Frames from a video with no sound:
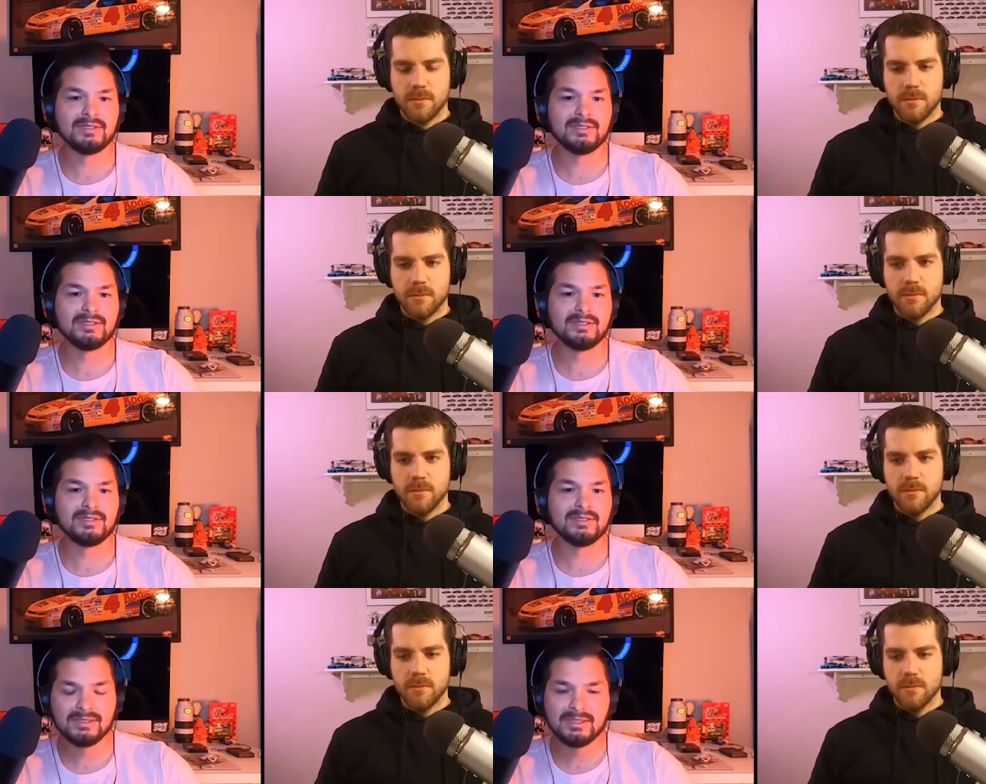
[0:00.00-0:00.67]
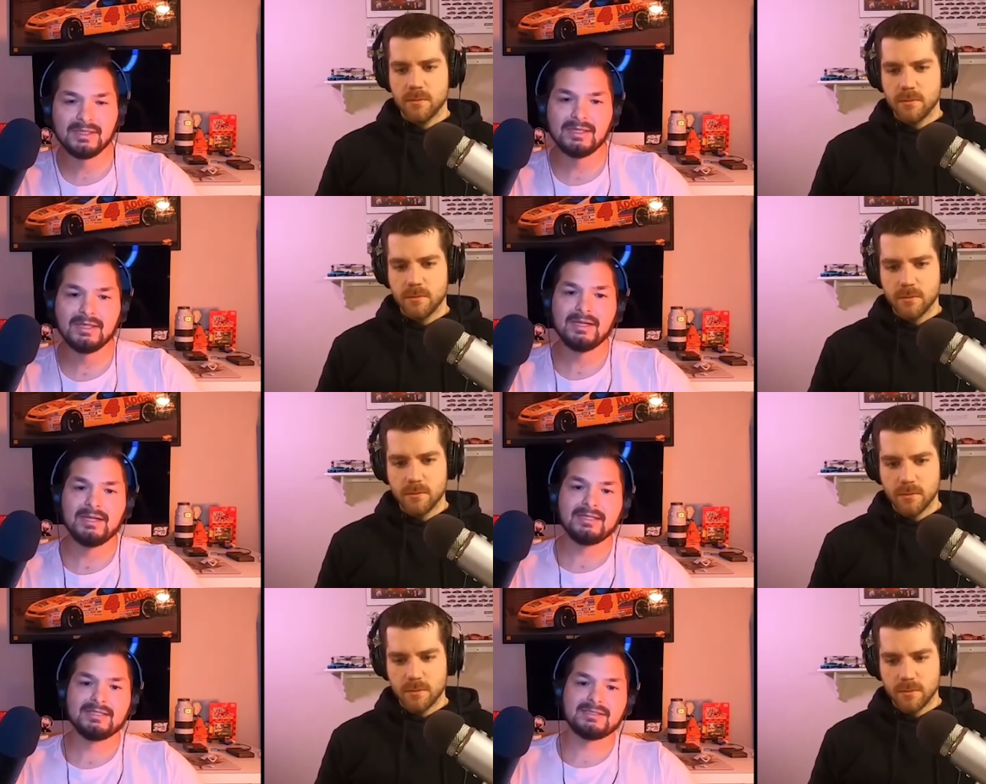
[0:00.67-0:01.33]
Speaker 1: edition.
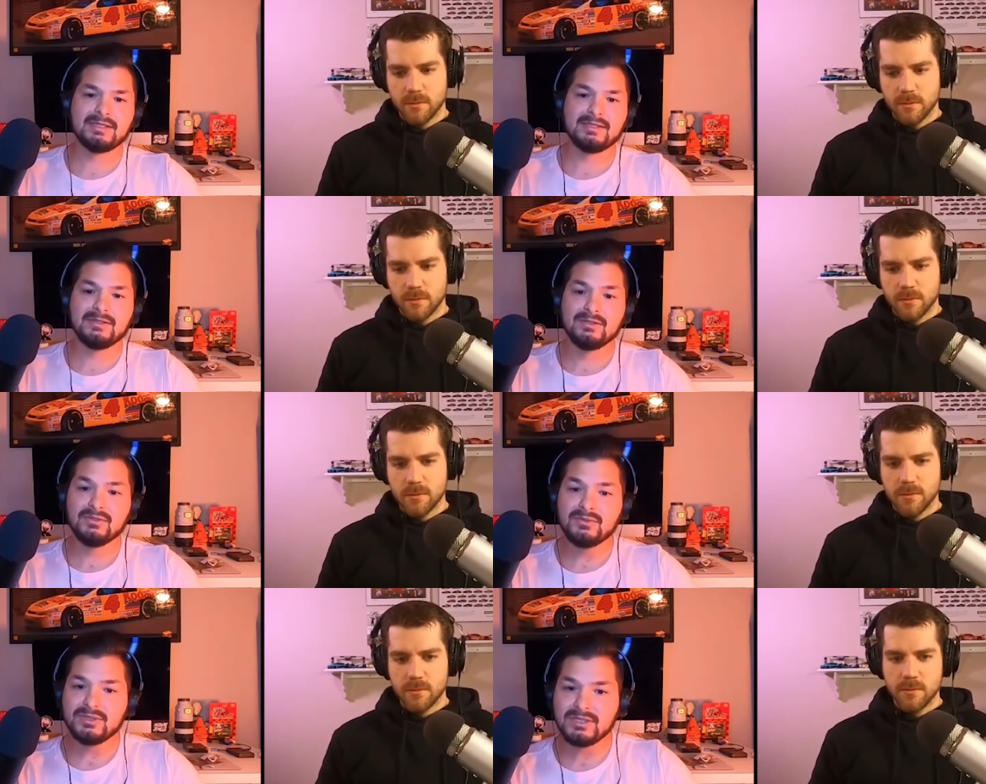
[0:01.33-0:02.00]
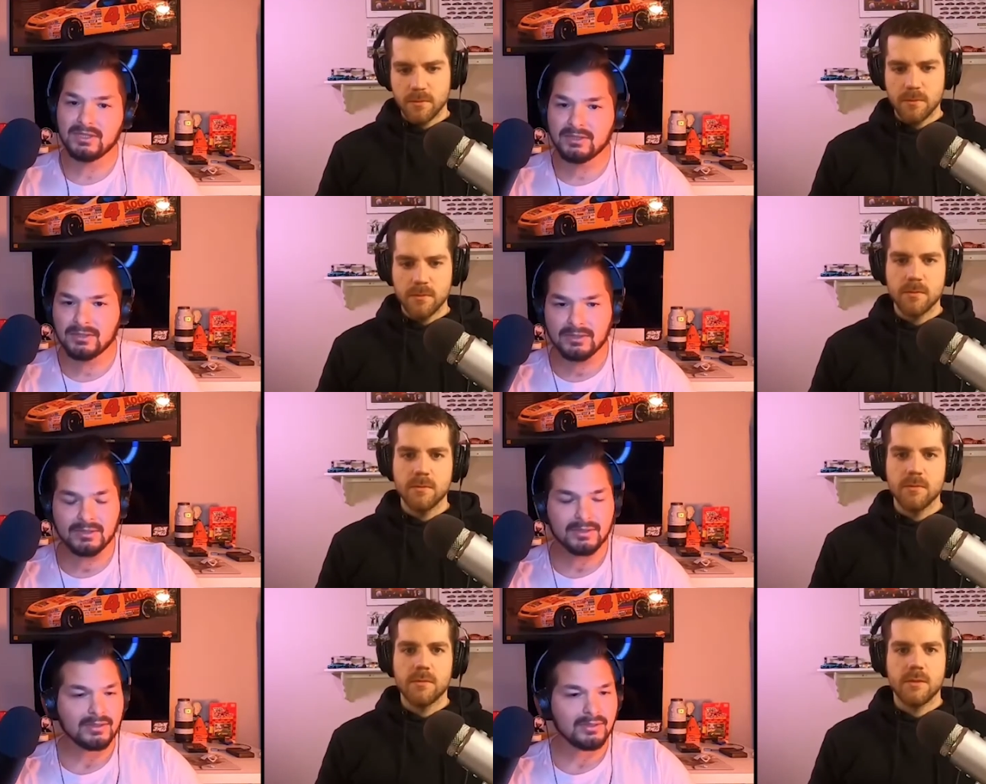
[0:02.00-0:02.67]
It's a new year,
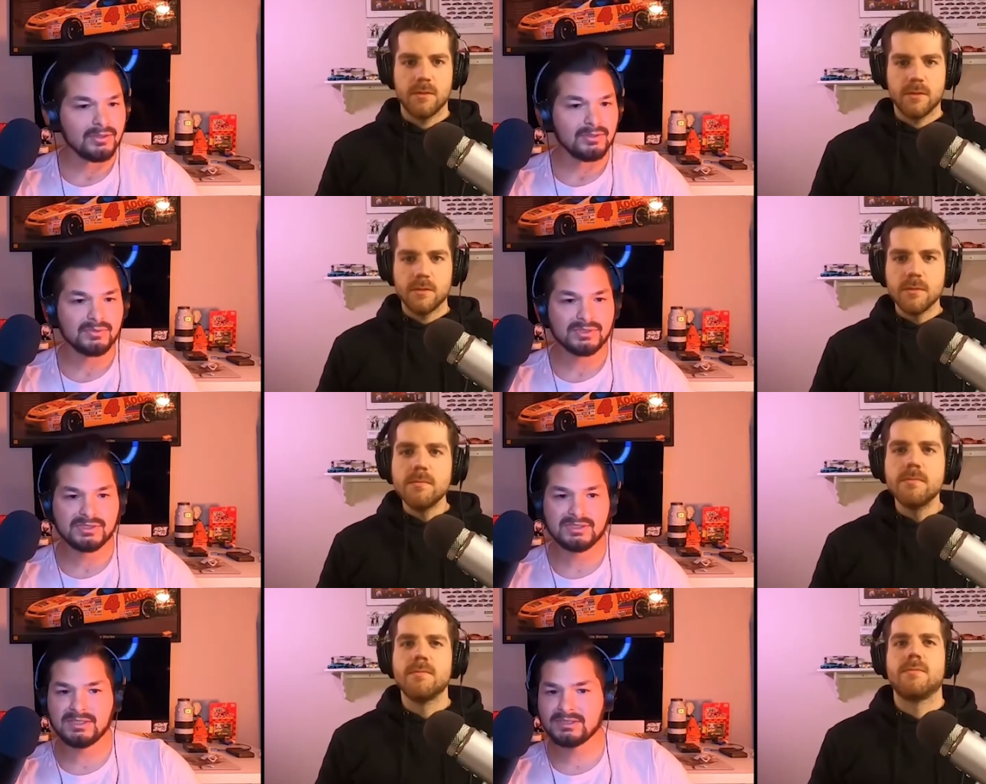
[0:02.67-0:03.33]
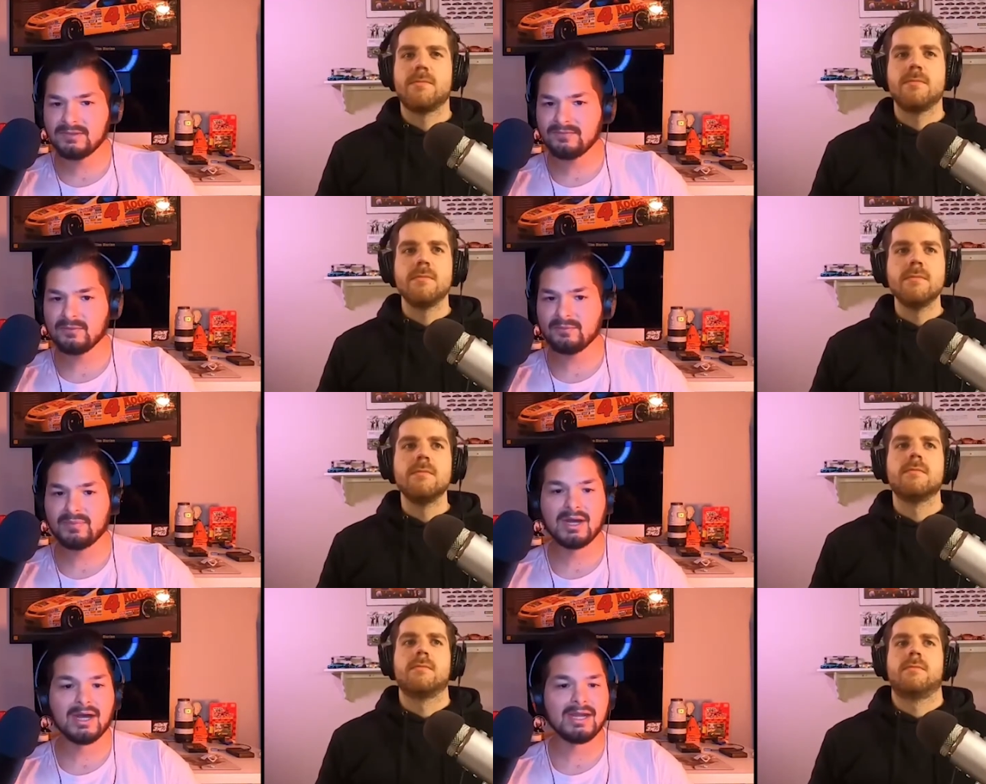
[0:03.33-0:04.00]
new season of the
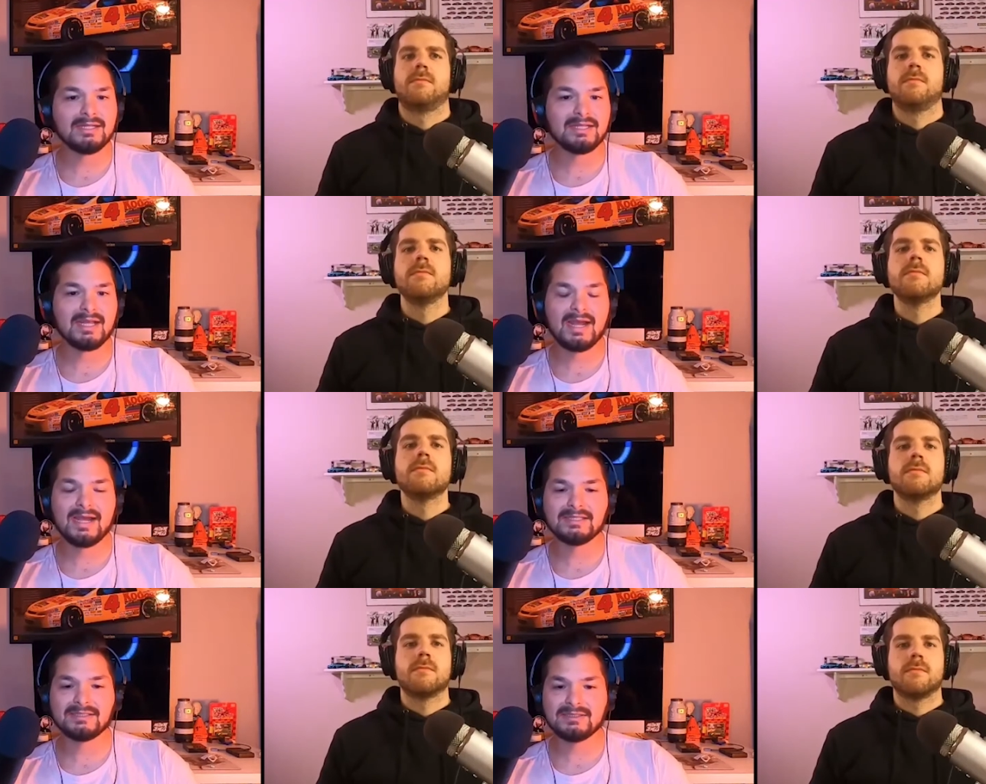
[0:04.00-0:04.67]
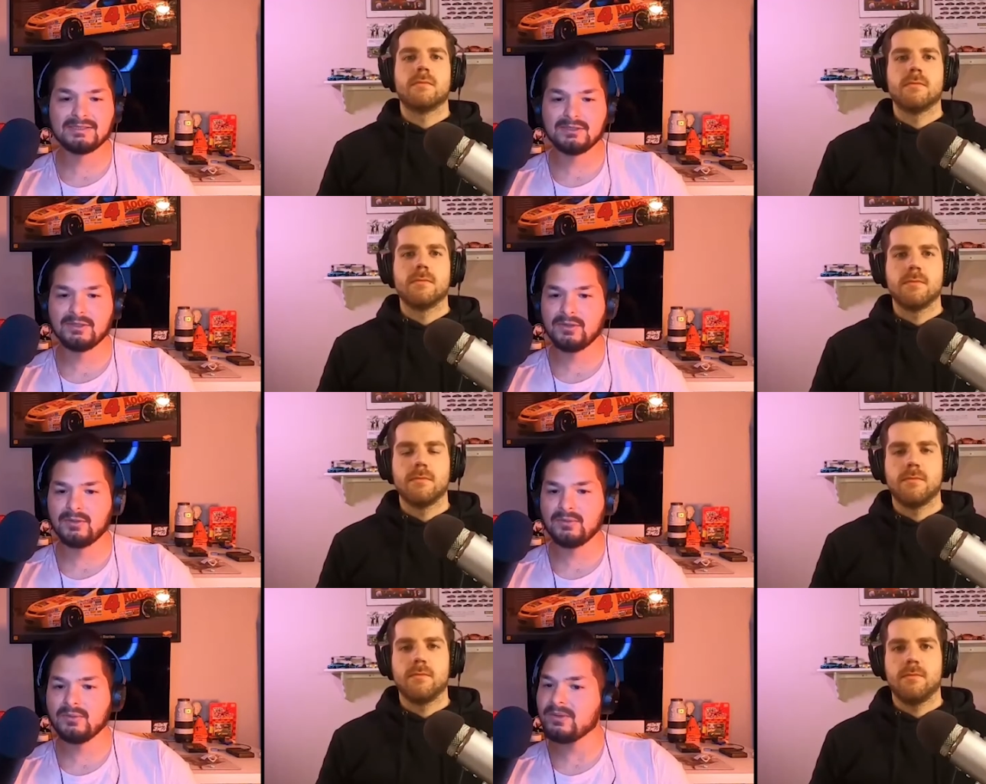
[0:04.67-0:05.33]
podcast. You
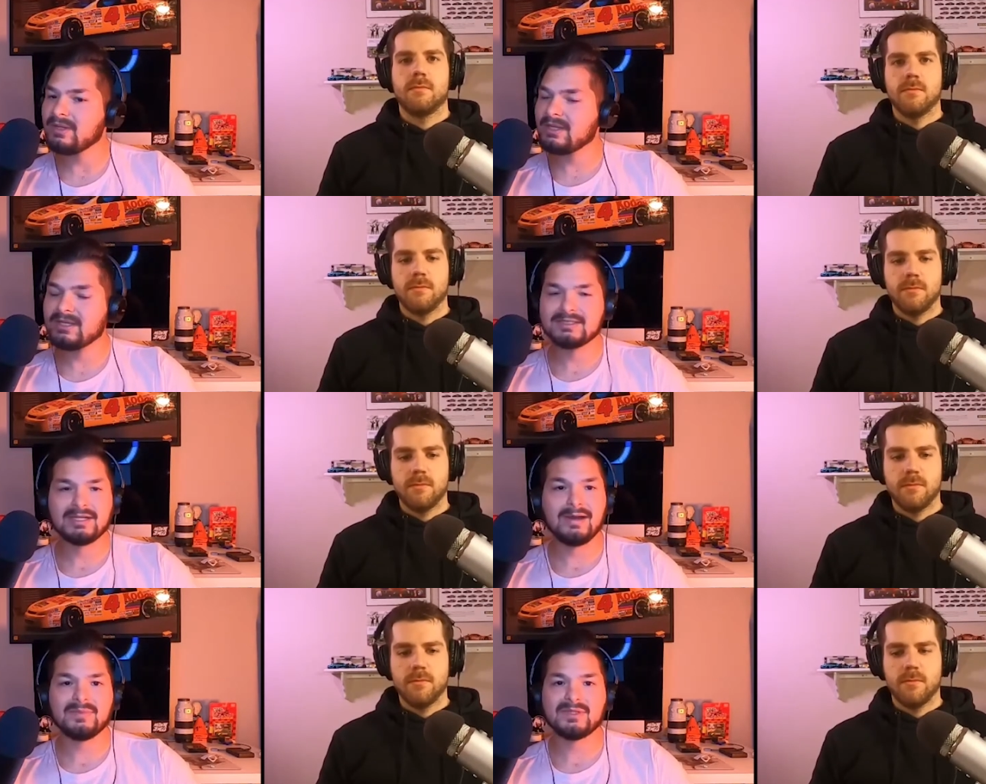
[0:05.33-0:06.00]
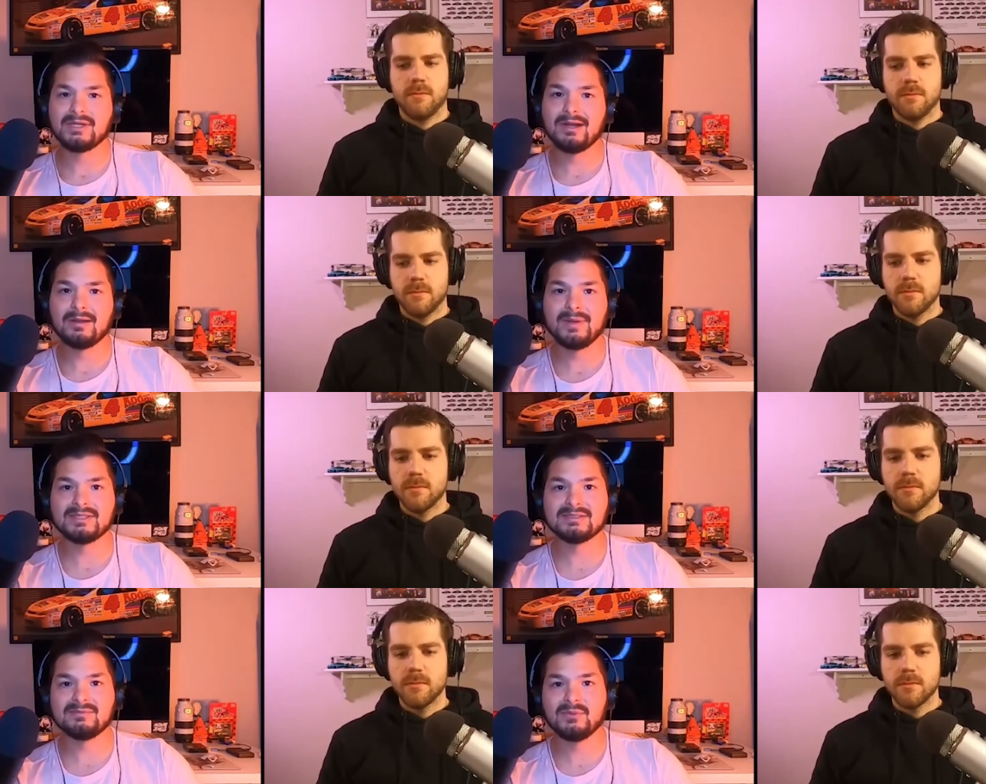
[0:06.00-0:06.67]
know, time to talk about
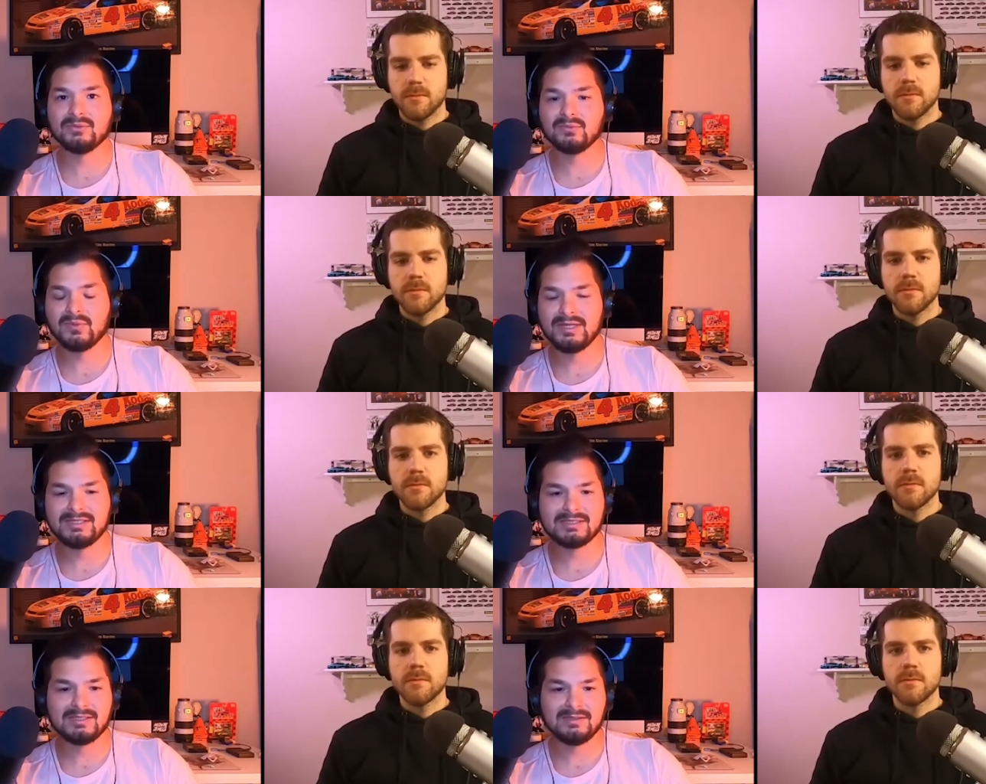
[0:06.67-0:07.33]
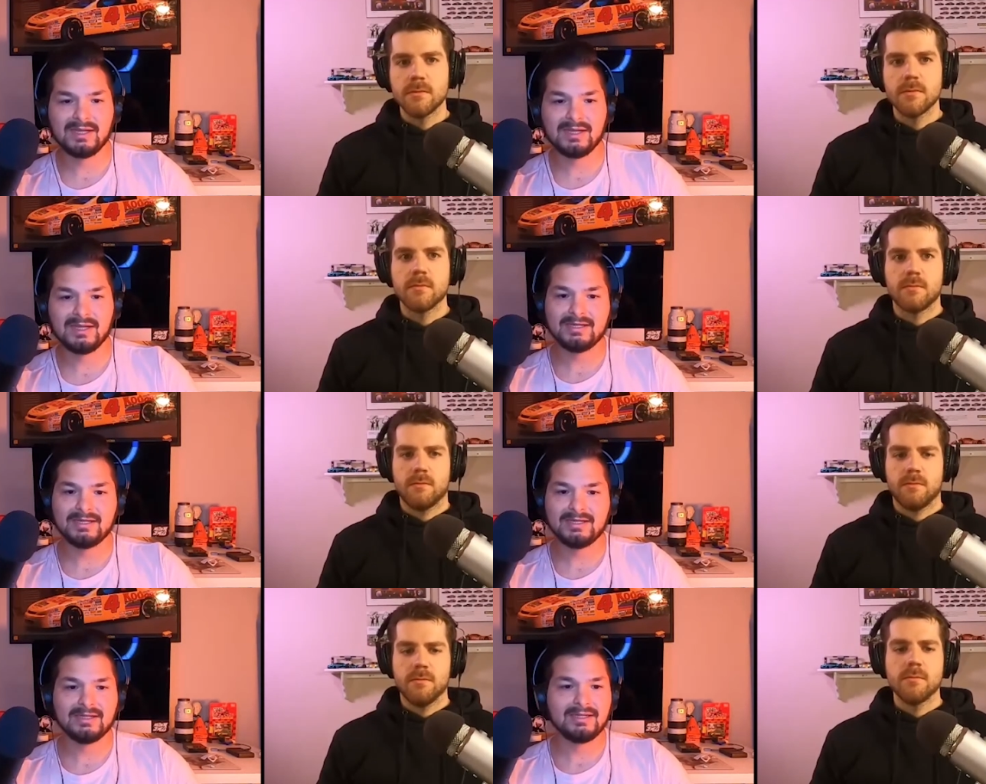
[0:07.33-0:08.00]
some old racing. Got a
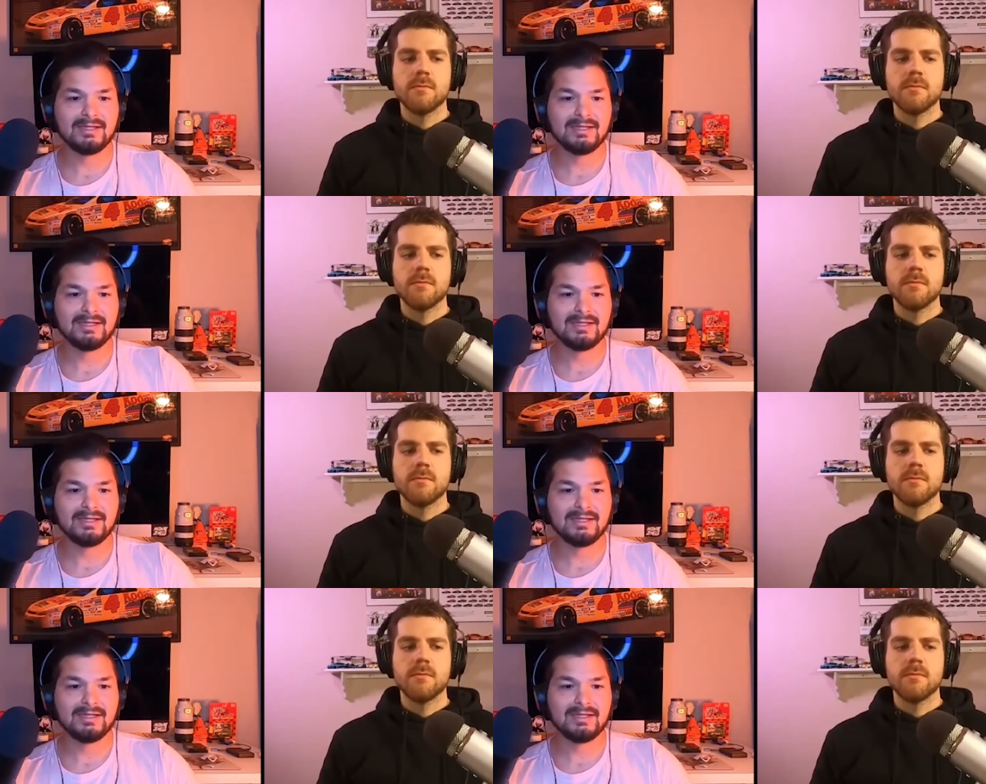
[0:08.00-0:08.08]
lot